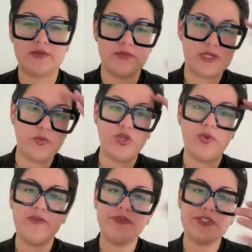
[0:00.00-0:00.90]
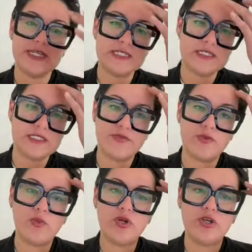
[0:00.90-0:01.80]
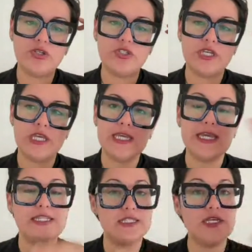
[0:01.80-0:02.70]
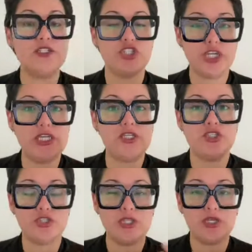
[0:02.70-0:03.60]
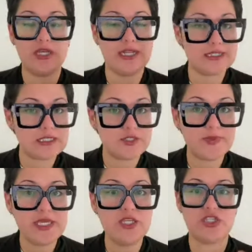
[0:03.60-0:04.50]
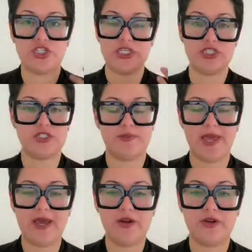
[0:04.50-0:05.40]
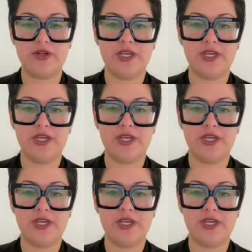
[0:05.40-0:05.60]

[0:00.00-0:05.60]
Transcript: And when you emphasize different words, it does change the connected speech, it changes the pattern.